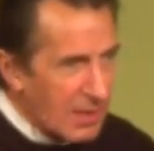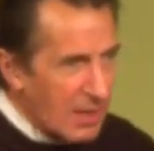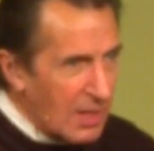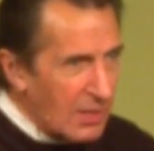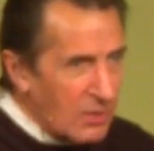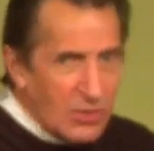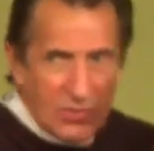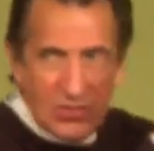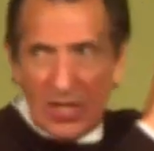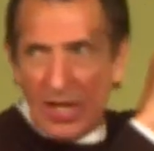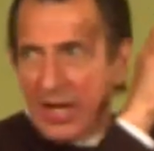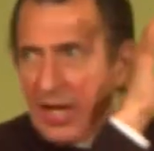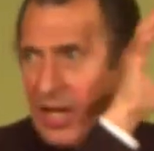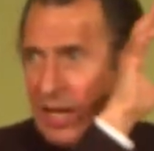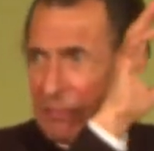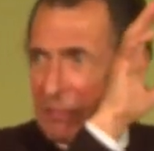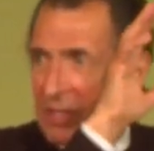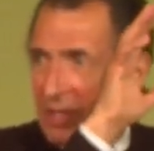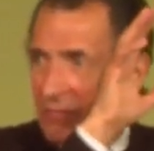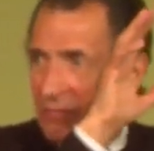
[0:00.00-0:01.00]
You say, I'm
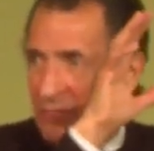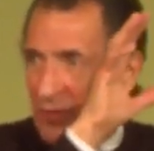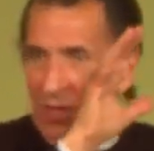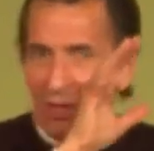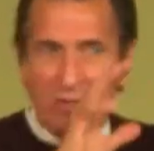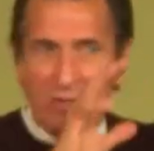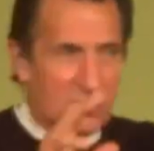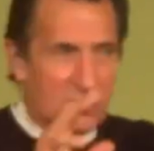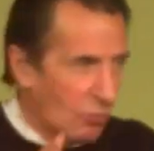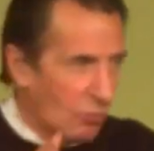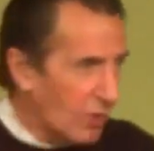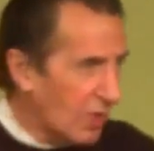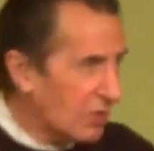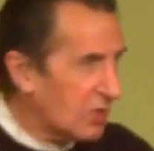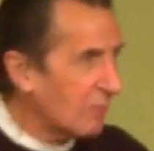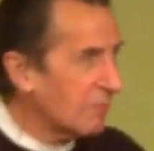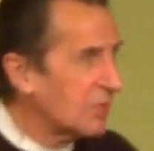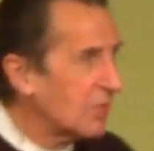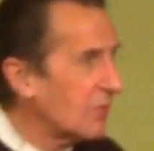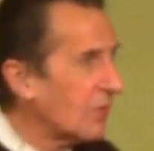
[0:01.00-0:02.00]
confused.
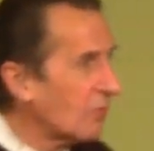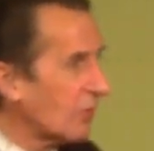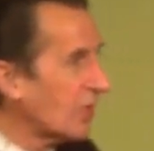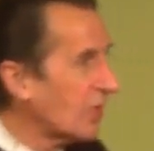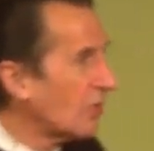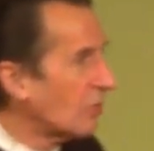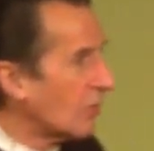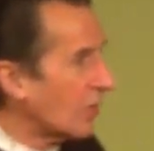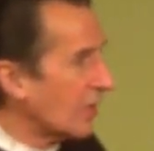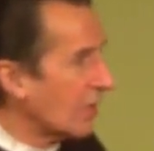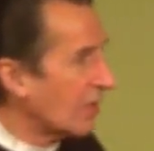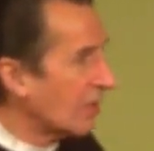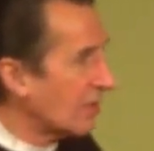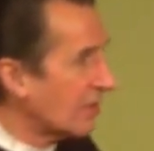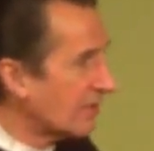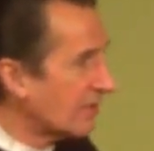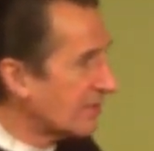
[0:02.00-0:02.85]
Welcome to the real world.